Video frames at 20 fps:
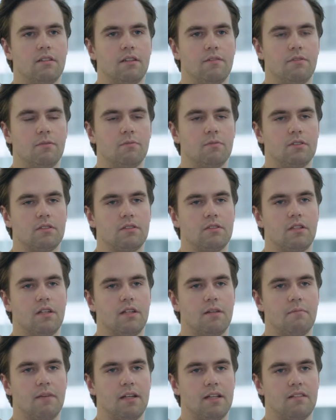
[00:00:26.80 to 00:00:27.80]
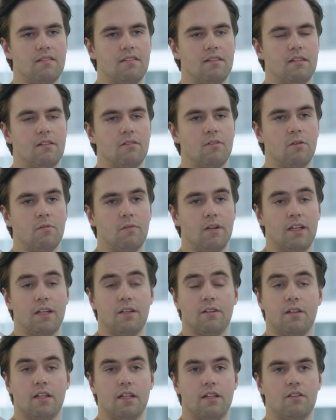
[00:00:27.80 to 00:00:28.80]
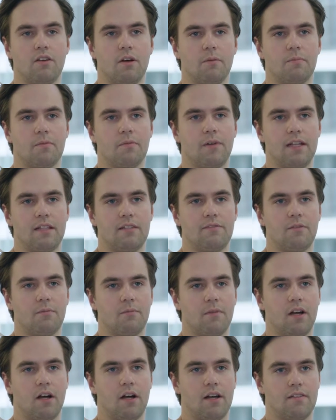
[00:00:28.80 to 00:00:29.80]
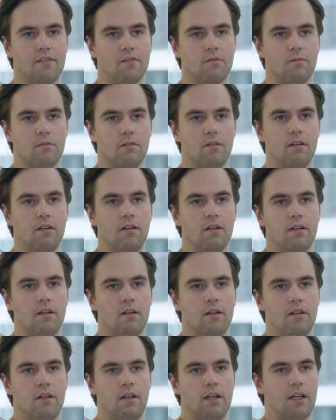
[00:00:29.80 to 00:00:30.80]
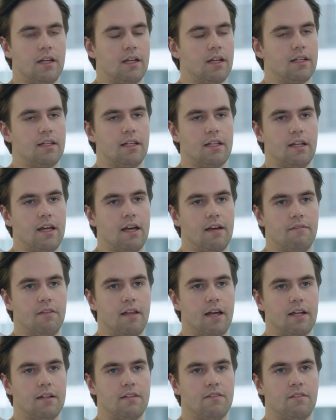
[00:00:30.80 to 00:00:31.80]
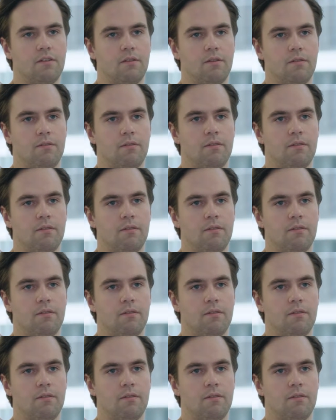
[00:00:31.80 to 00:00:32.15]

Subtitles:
If you want to study medicine in Norway, you need top grades from your high school, and I didn't have that, so